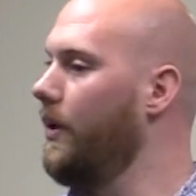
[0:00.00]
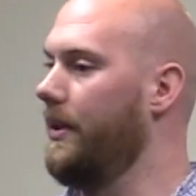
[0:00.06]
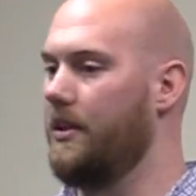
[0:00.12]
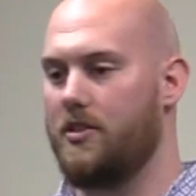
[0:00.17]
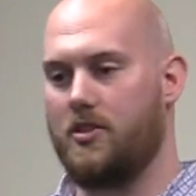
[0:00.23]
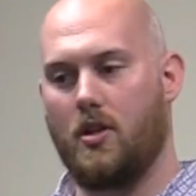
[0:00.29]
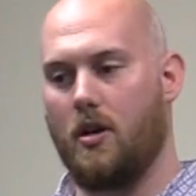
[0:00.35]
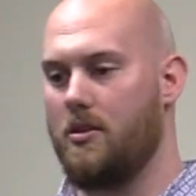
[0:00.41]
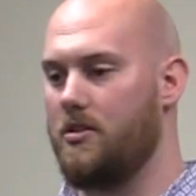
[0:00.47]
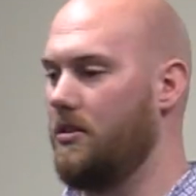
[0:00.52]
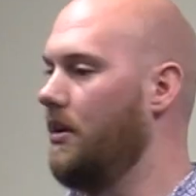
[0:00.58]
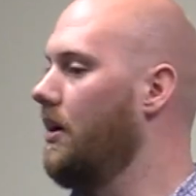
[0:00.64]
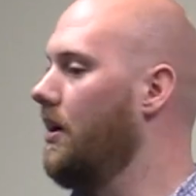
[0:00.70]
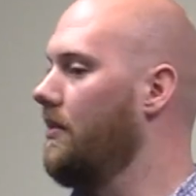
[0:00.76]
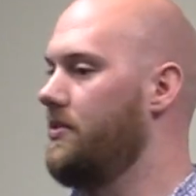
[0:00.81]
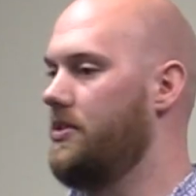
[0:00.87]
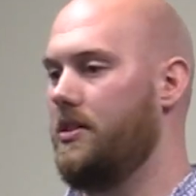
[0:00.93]
This church
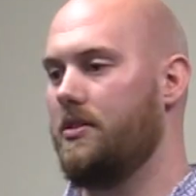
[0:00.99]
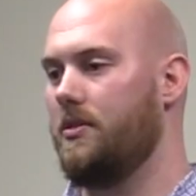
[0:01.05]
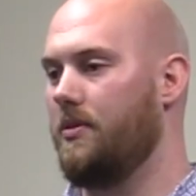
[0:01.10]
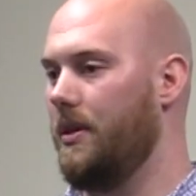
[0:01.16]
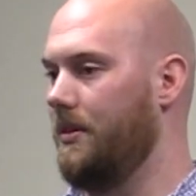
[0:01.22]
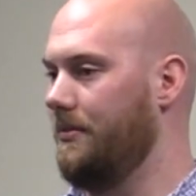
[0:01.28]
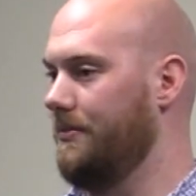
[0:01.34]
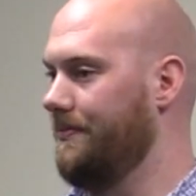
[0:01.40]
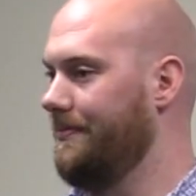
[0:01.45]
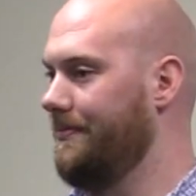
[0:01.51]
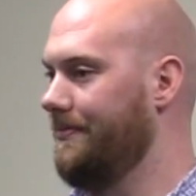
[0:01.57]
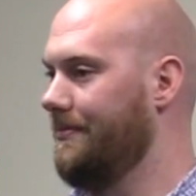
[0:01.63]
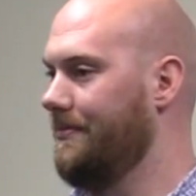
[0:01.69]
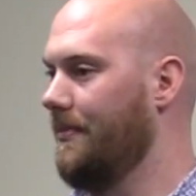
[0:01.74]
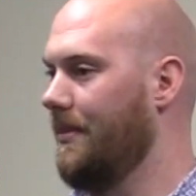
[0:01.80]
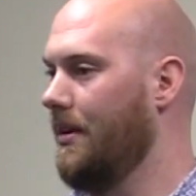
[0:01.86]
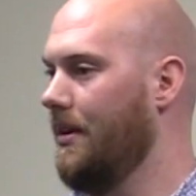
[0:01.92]
loves ginger ale.
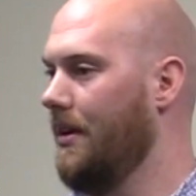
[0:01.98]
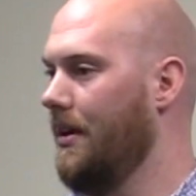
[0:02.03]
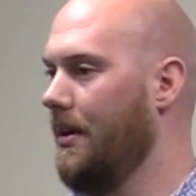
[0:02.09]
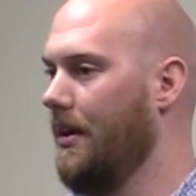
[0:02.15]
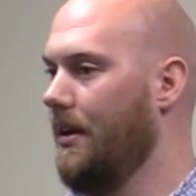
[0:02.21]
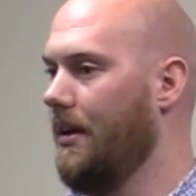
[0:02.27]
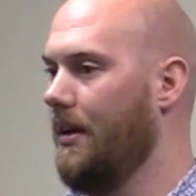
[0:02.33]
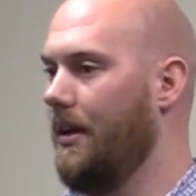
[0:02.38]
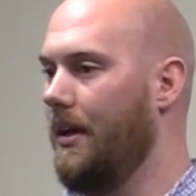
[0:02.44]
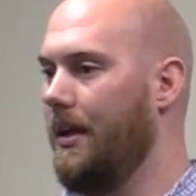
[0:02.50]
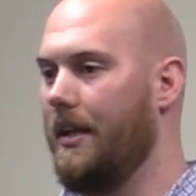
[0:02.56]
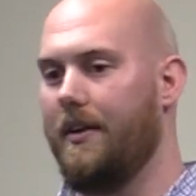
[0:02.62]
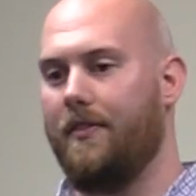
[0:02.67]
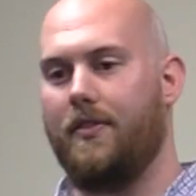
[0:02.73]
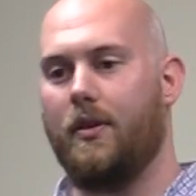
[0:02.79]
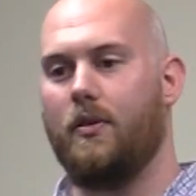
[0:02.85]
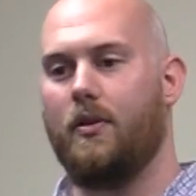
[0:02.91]

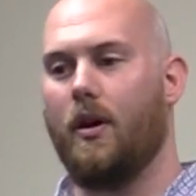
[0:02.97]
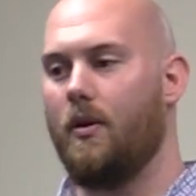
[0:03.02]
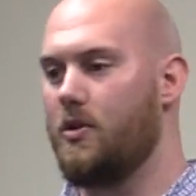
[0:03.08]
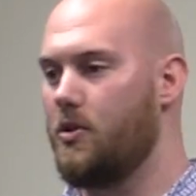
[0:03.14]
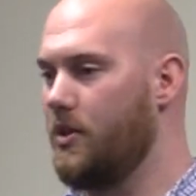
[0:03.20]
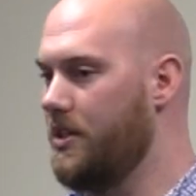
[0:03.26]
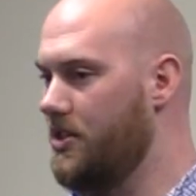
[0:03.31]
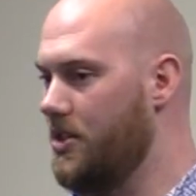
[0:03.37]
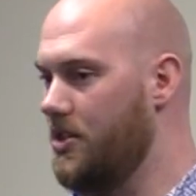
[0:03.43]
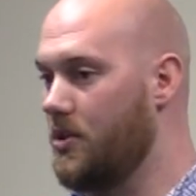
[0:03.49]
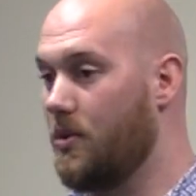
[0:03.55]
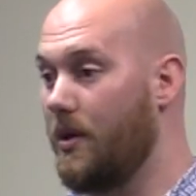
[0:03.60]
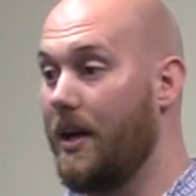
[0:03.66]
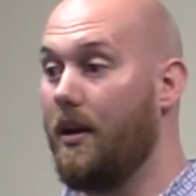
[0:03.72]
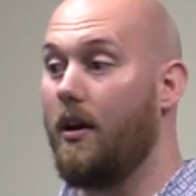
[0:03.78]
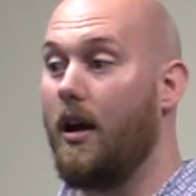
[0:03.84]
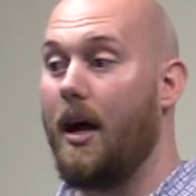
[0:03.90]
And if you don't drink
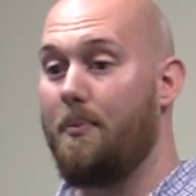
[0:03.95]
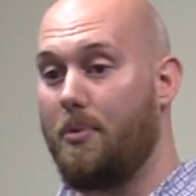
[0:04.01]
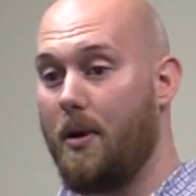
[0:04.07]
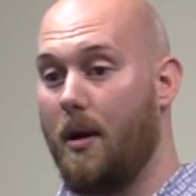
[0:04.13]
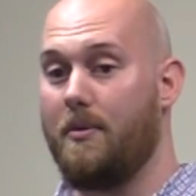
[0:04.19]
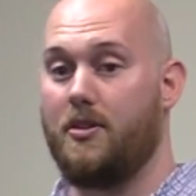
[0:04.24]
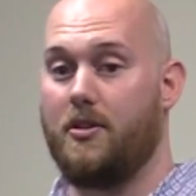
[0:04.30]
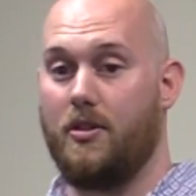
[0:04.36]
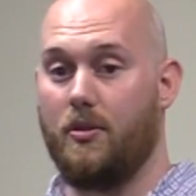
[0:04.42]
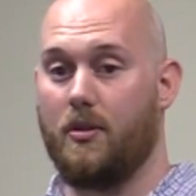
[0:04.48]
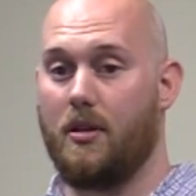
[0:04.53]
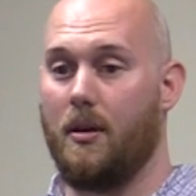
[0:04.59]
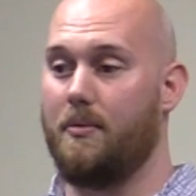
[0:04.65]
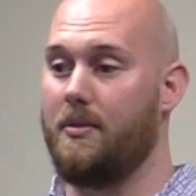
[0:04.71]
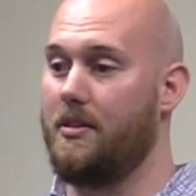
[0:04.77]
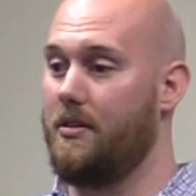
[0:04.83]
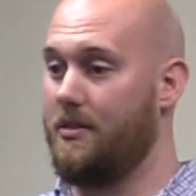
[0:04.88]
ginger ale, I promise you, you
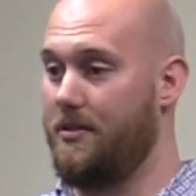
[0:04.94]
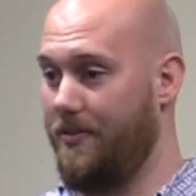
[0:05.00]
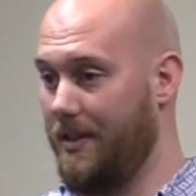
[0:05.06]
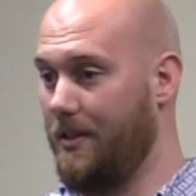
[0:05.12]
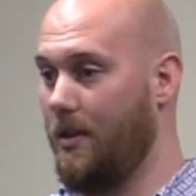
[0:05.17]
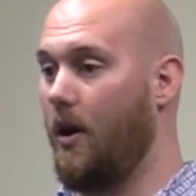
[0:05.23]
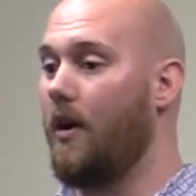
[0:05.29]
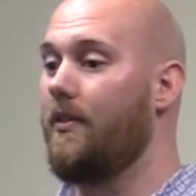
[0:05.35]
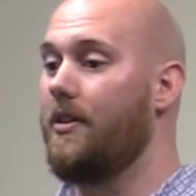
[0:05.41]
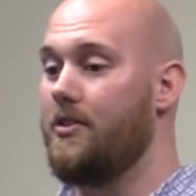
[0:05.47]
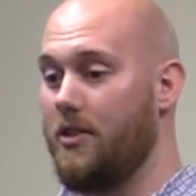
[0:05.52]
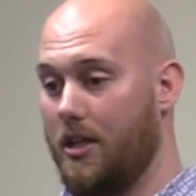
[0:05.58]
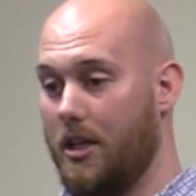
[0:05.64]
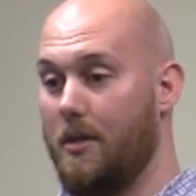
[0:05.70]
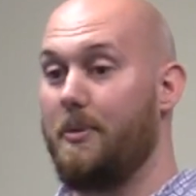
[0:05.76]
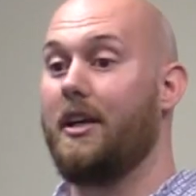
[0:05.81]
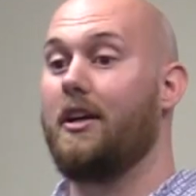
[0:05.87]
come to Faith Harvest,
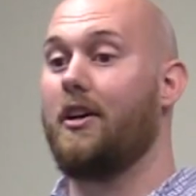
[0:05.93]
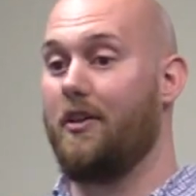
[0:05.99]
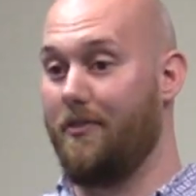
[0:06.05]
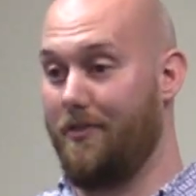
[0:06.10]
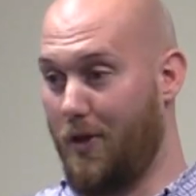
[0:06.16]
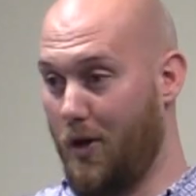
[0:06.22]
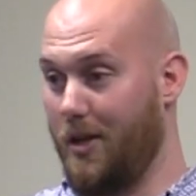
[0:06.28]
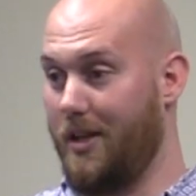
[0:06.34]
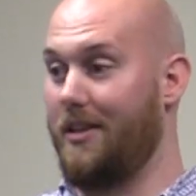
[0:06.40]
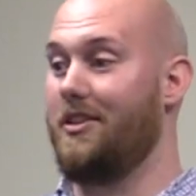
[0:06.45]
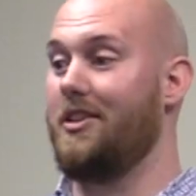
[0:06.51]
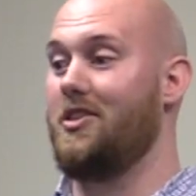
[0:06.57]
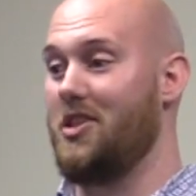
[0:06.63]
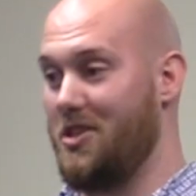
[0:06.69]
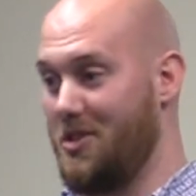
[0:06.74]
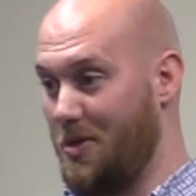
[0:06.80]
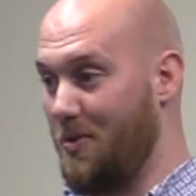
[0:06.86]
you're going to be converted to
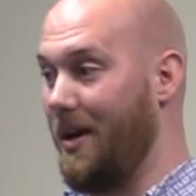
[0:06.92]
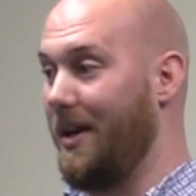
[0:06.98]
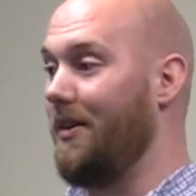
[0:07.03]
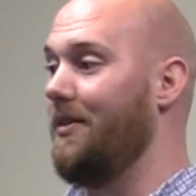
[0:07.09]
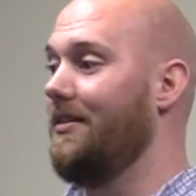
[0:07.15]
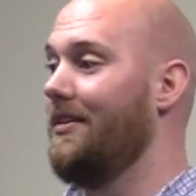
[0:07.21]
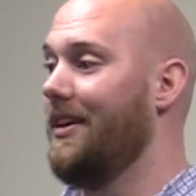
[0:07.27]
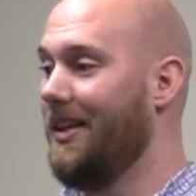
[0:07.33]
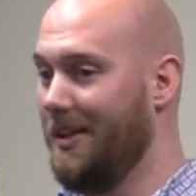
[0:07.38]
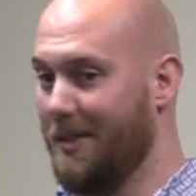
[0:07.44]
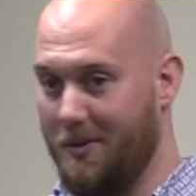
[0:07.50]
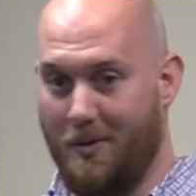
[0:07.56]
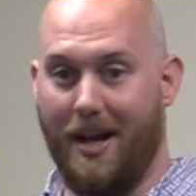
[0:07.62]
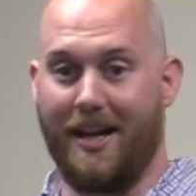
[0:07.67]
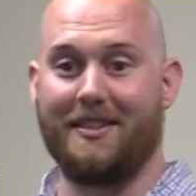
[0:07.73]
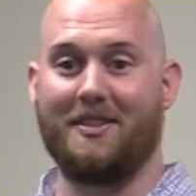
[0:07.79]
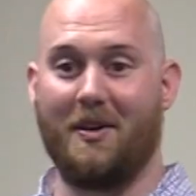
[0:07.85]
ginger ale.
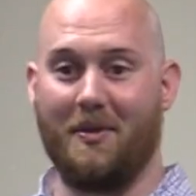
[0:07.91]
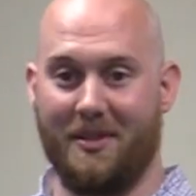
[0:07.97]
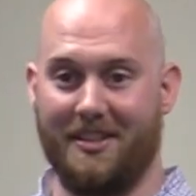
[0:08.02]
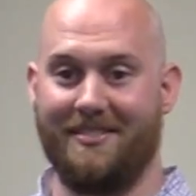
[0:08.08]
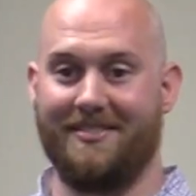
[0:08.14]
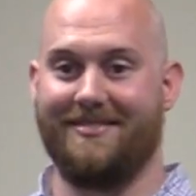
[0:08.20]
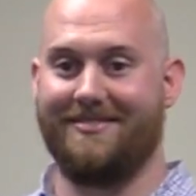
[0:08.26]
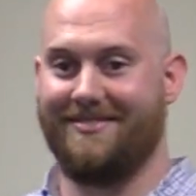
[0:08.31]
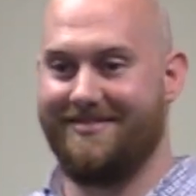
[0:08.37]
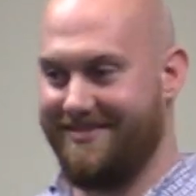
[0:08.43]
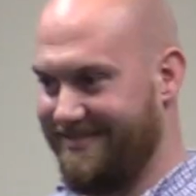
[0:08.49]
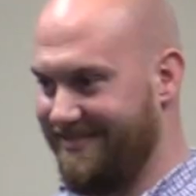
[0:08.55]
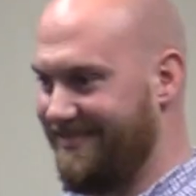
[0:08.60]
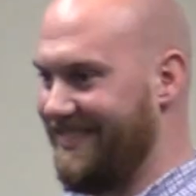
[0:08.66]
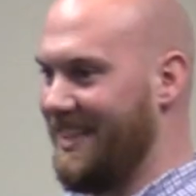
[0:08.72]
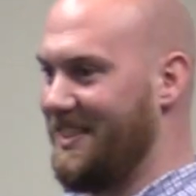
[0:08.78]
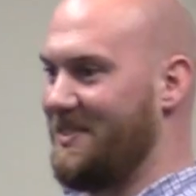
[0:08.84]
Right, Tony?
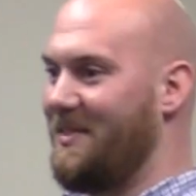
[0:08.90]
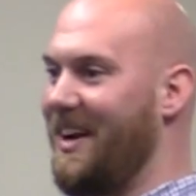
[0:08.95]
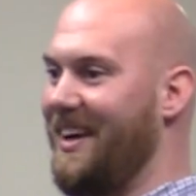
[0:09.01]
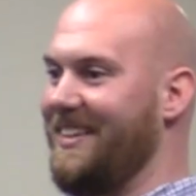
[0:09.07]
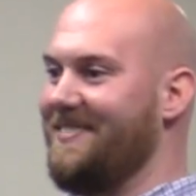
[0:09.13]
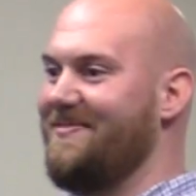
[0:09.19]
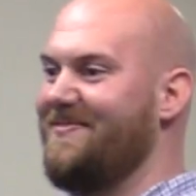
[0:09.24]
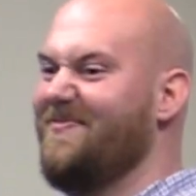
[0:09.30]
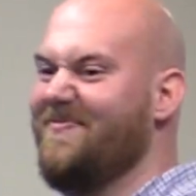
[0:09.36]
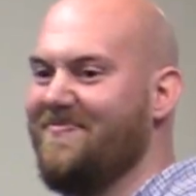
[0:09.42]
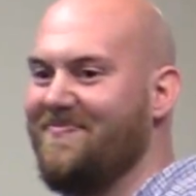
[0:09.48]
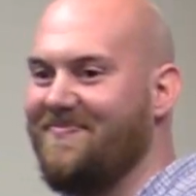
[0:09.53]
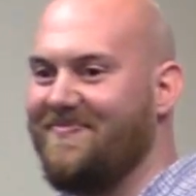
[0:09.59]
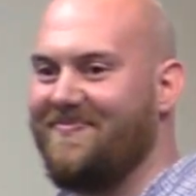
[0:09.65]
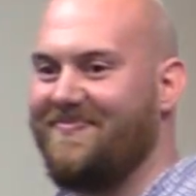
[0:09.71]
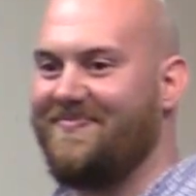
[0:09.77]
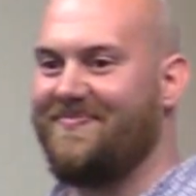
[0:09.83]
That's
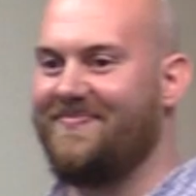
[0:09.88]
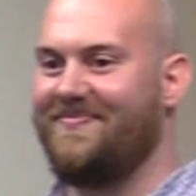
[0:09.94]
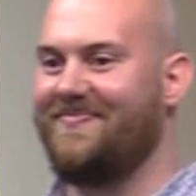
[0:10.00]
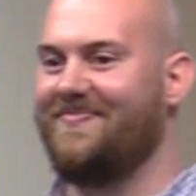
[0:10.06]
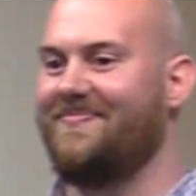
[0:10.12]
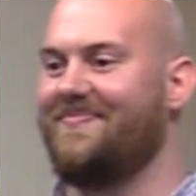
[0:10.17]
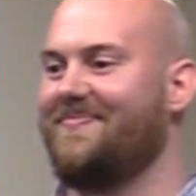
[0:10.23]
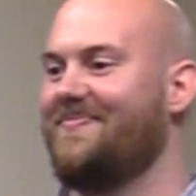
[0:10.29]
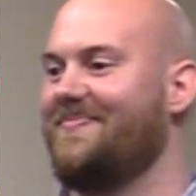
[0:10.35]
right.